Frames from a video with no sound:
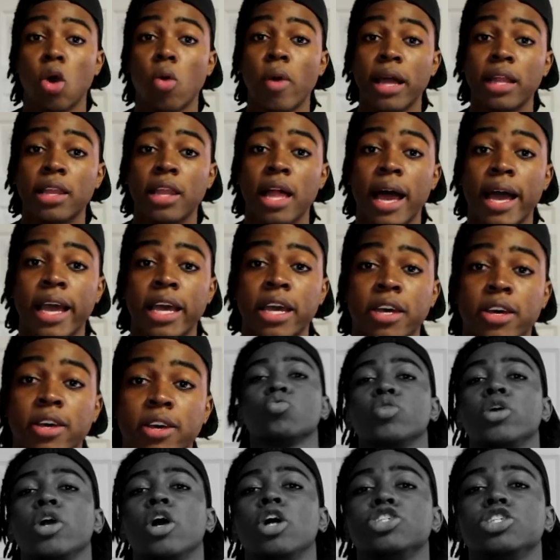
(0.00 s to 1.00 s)
going like,
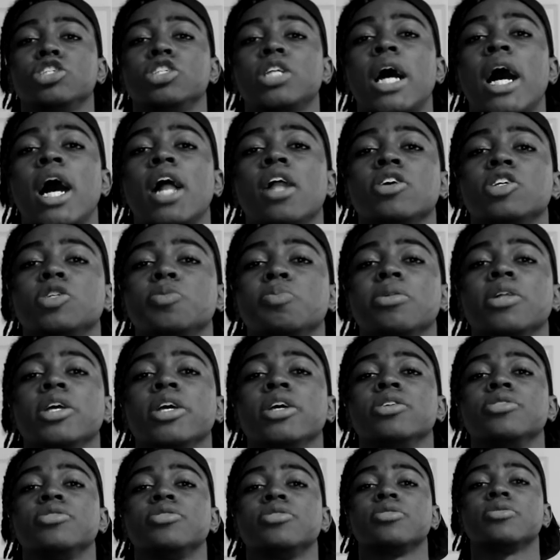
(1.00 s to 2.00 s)
$300
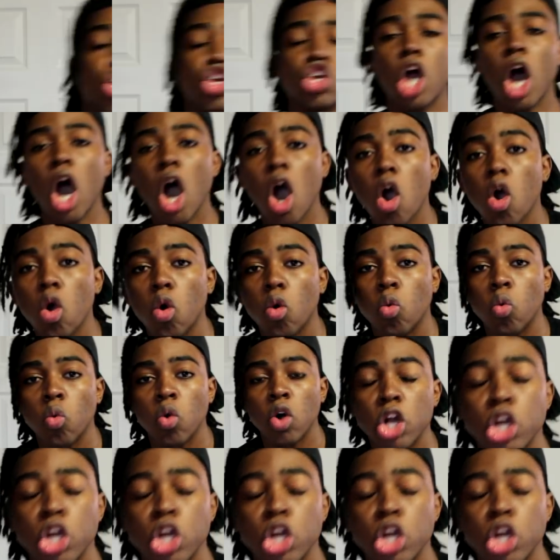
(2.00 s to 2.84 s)
please. No!